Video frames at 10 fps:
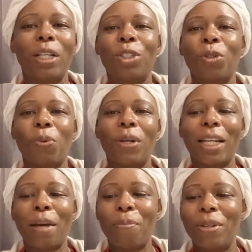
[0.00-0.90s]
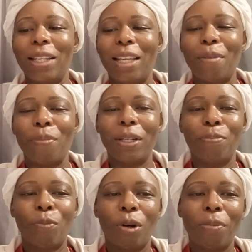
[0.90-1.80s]
quite sure what happened there, but
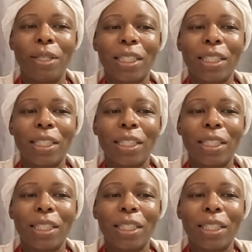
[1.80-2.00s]
probably